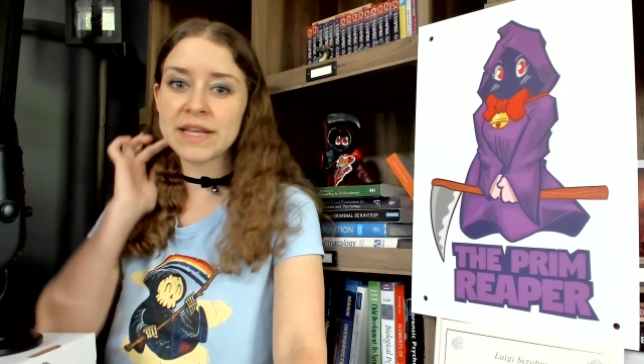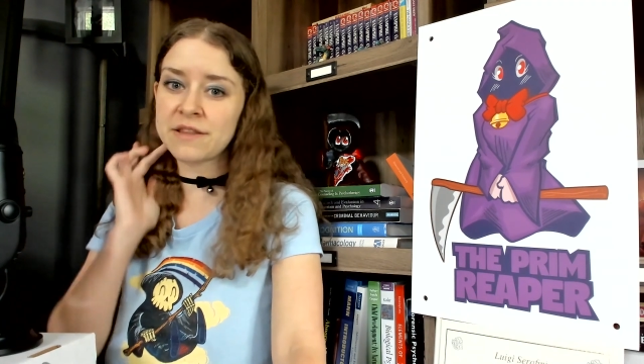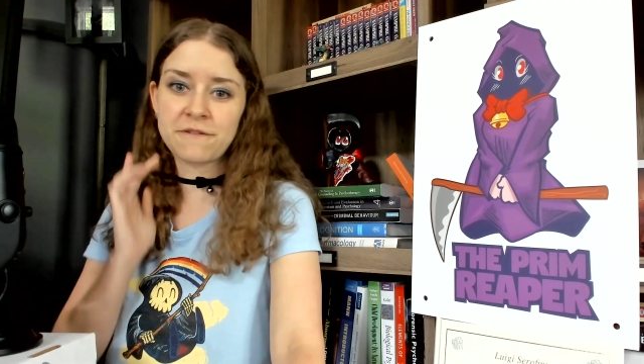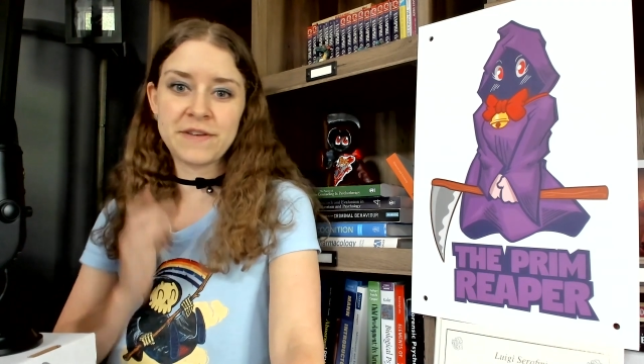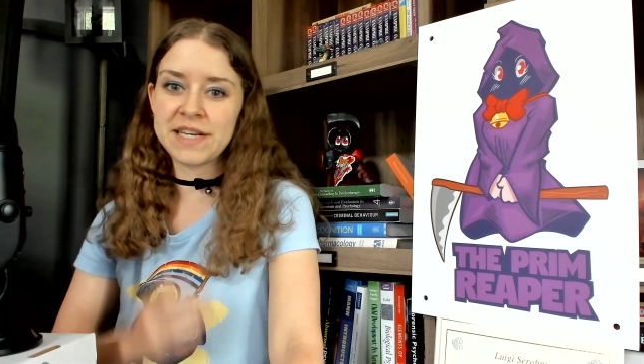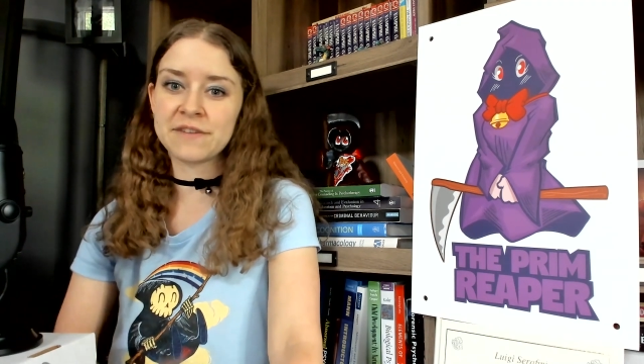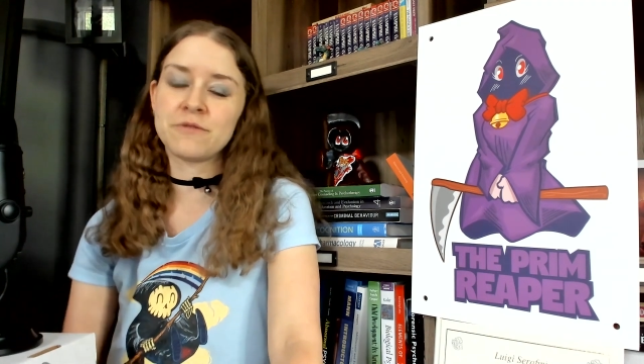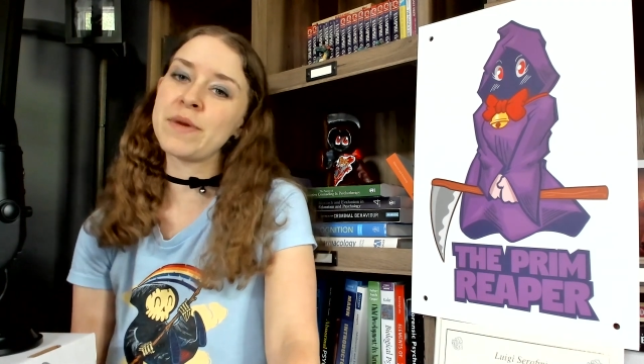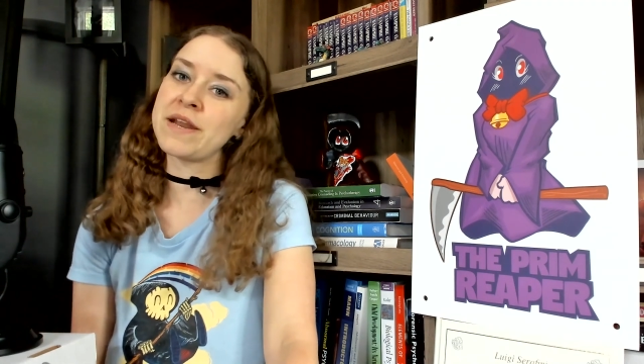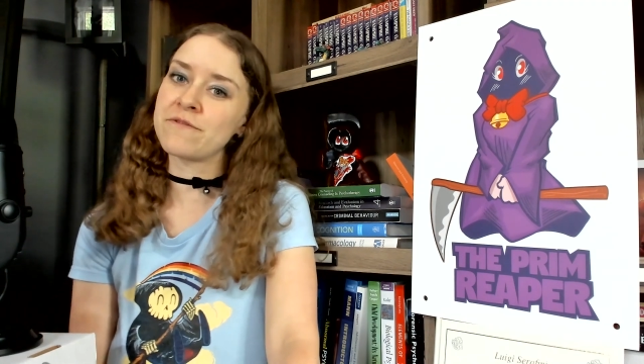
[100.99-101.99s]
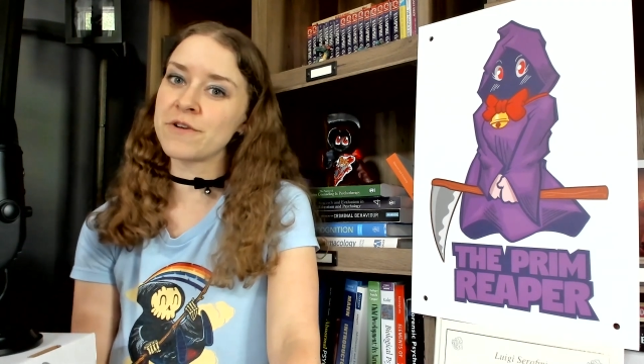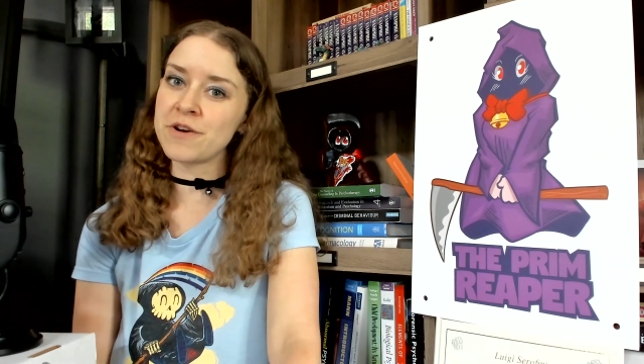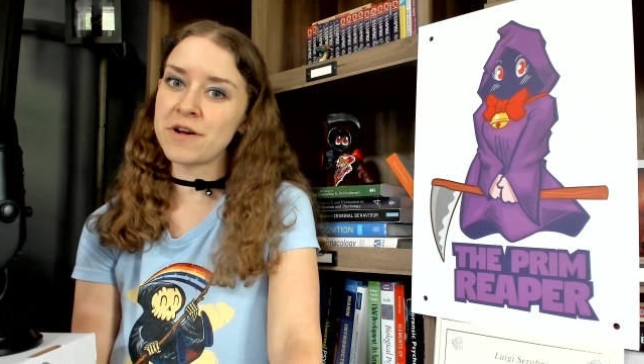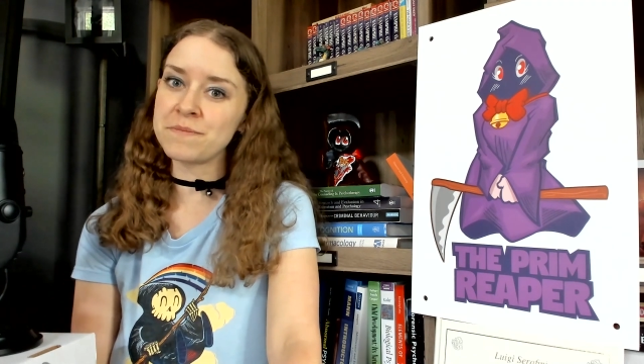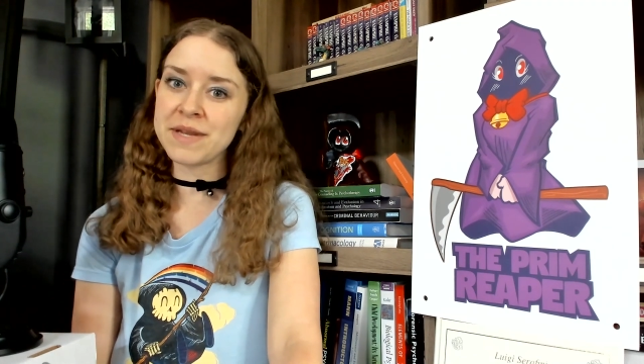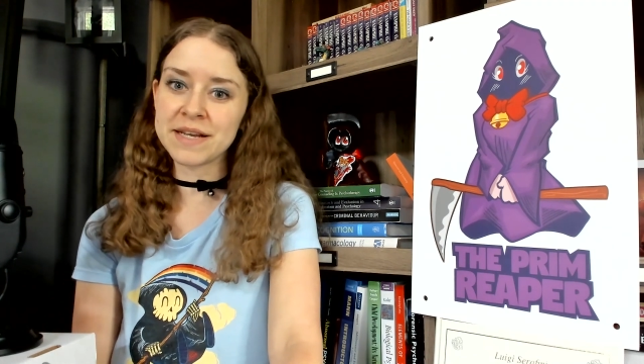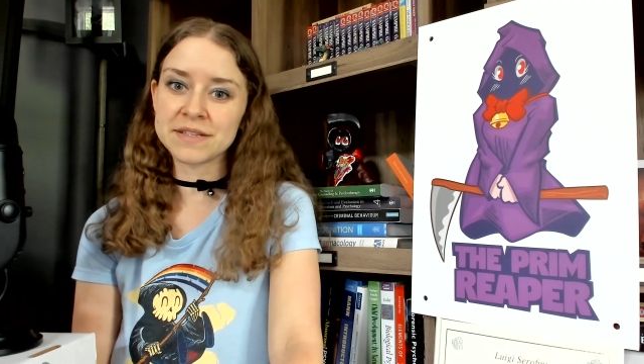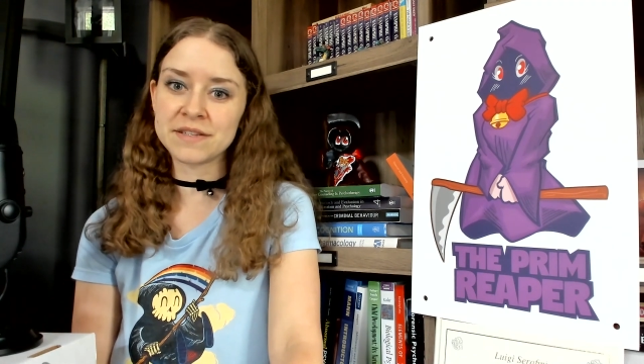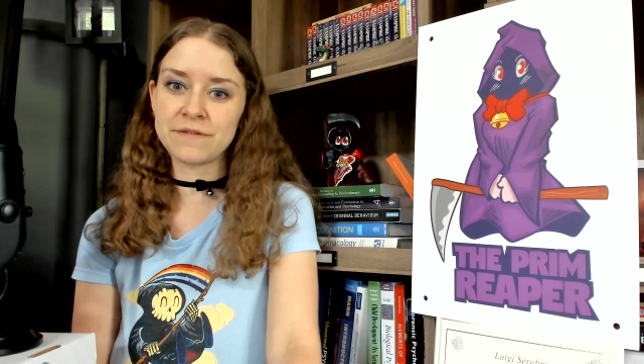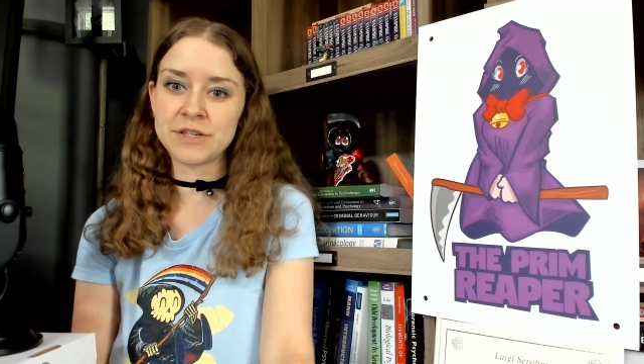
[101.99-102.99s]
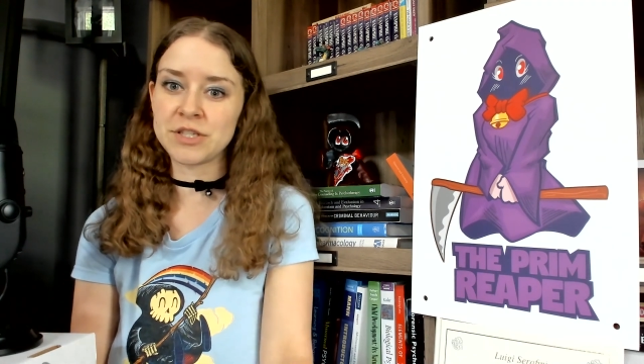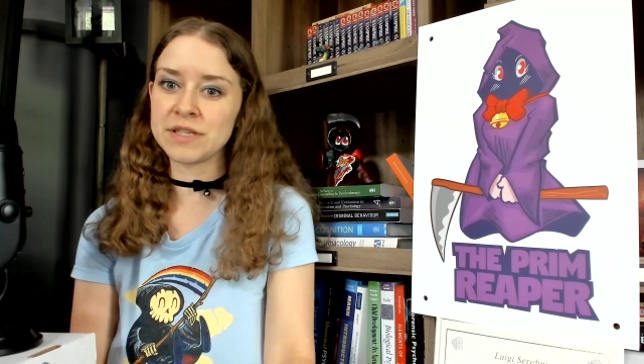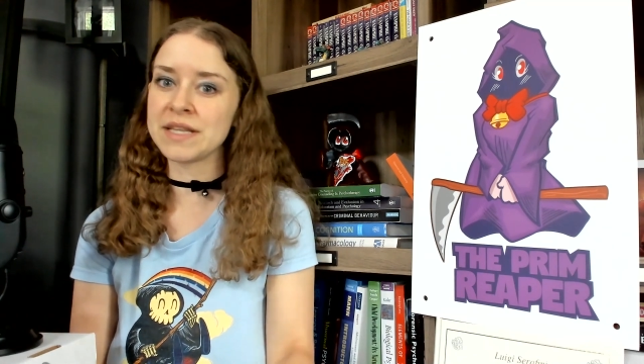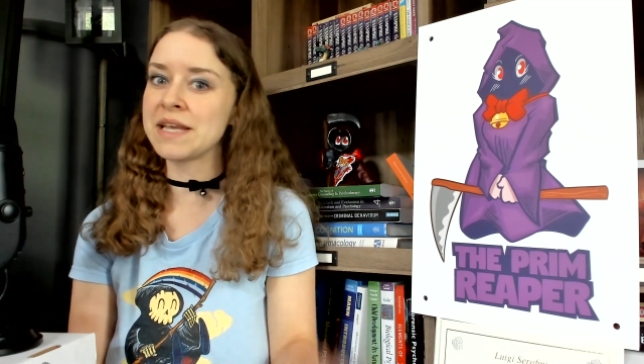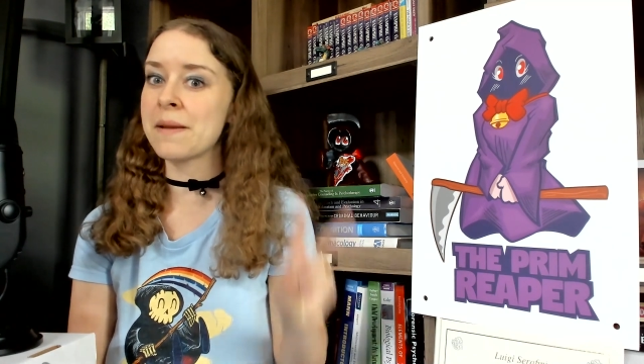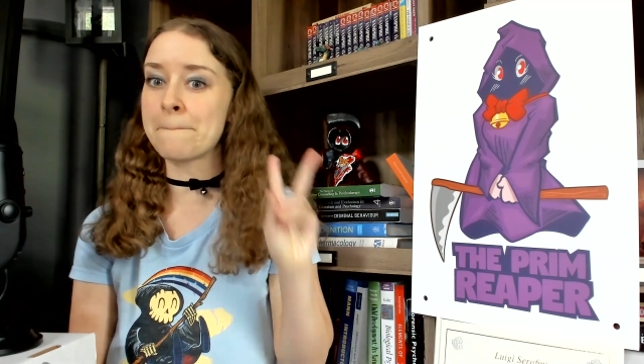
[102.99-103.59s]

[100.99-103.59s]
at the feet of men for not being sufficiently